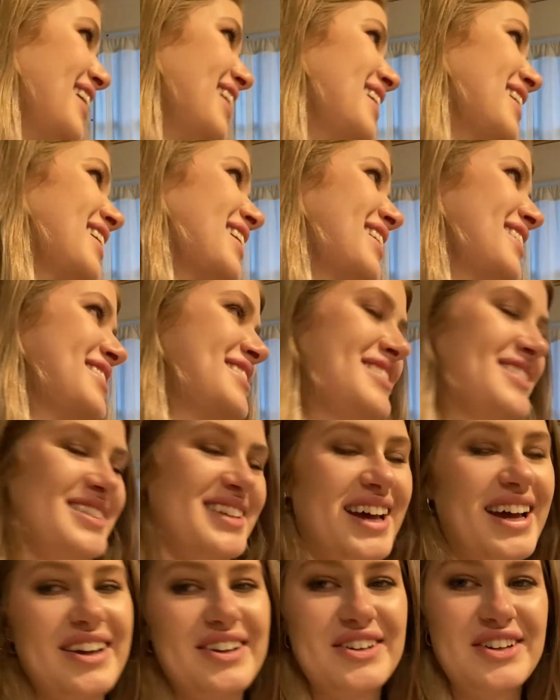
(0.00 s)
Because
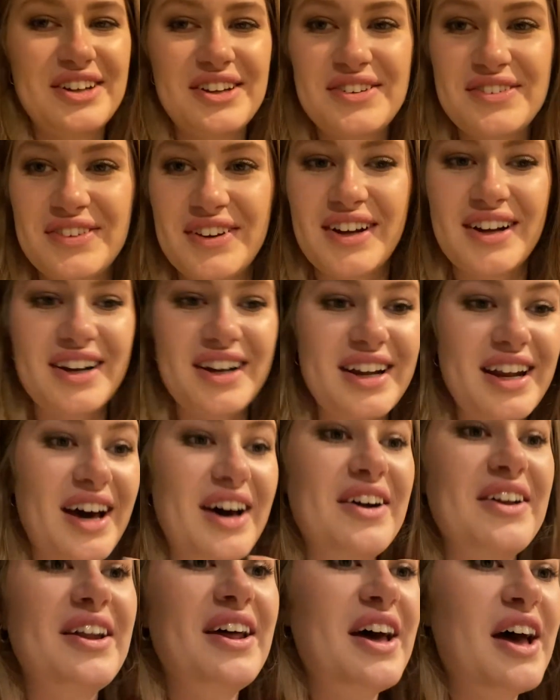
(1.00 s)
I couldn't have figured it out.
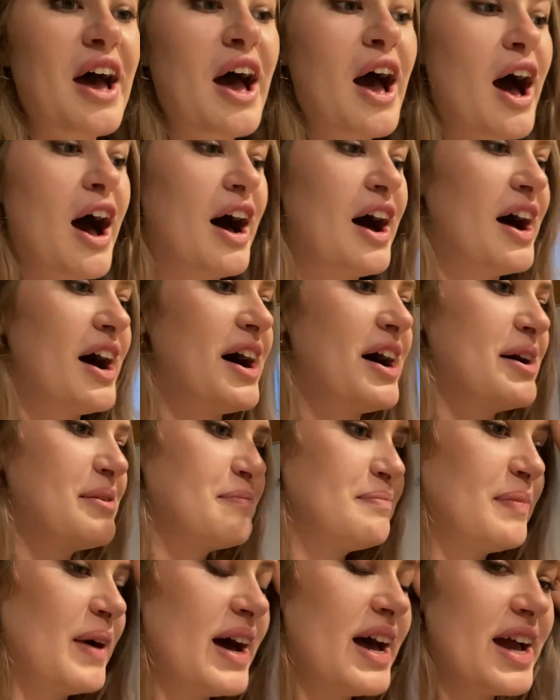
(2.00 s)

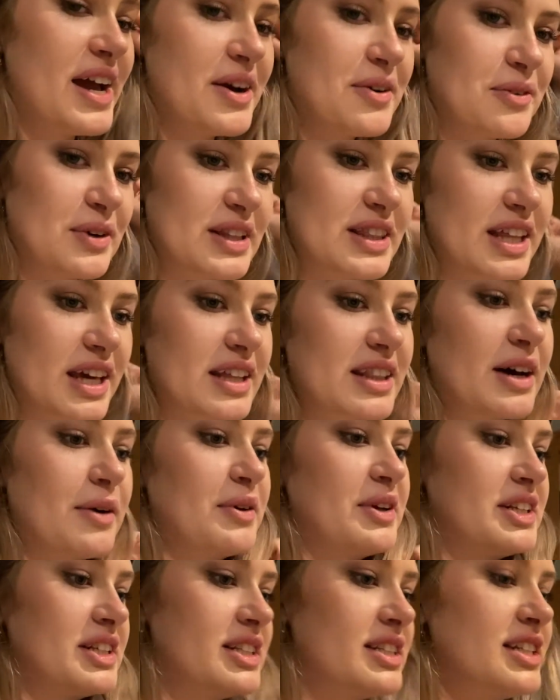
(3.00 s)
But one thing that
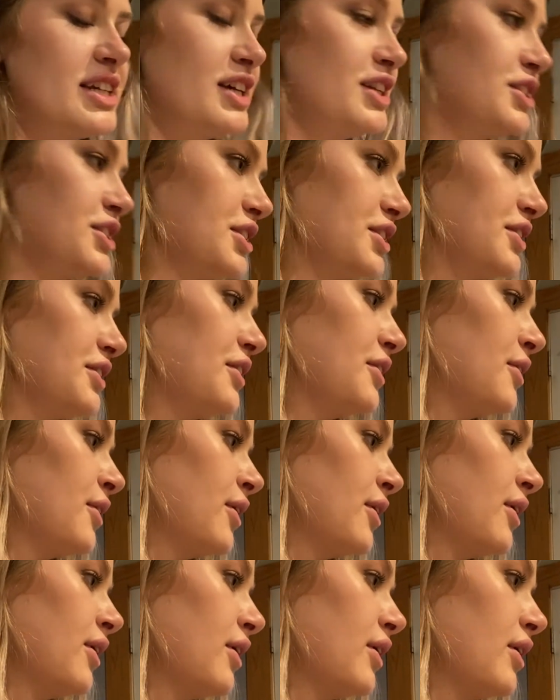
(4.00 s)
we did do
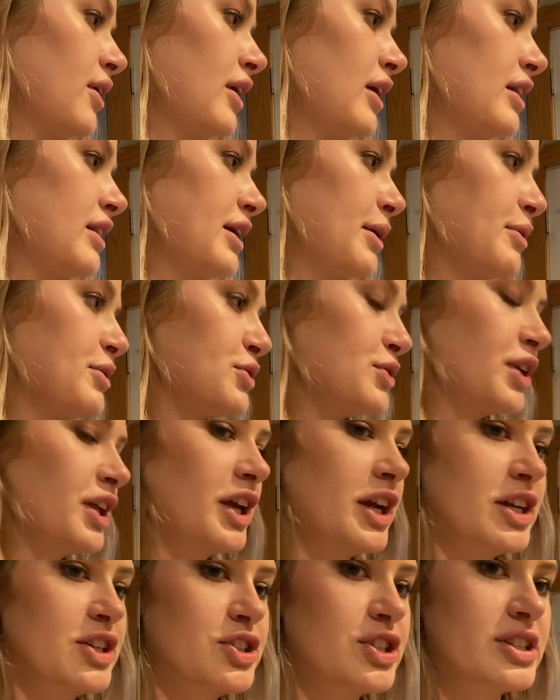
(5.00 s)
that was really
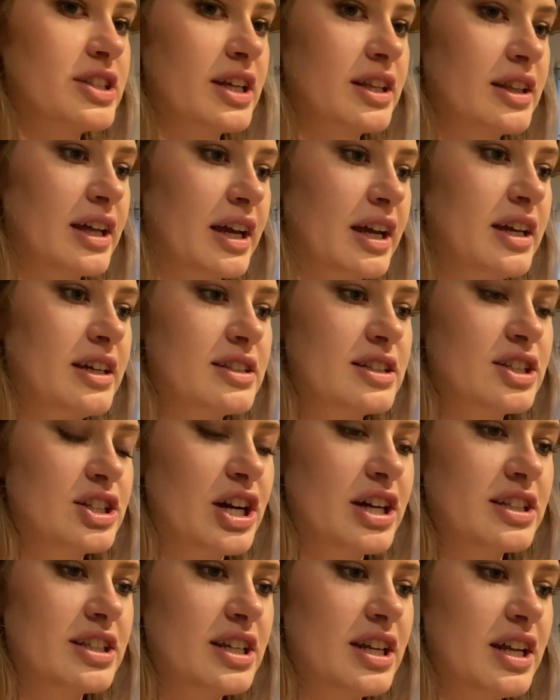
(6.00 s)
interesting that he
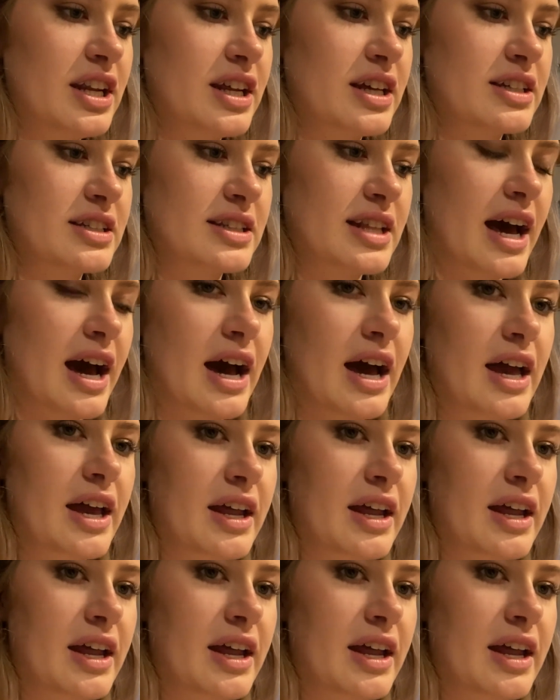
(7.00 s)
suggested is that